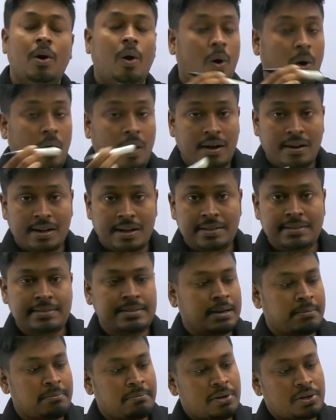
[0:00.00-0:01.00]
or else
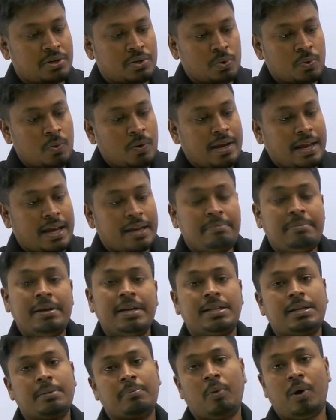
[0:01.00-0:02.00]
number 2 can be
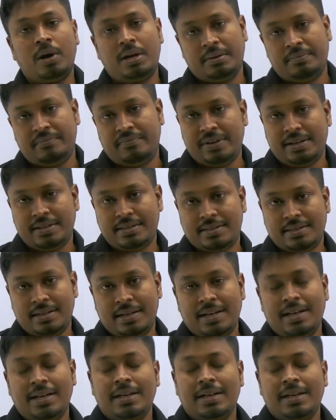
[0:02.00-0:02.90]
at the bottom face.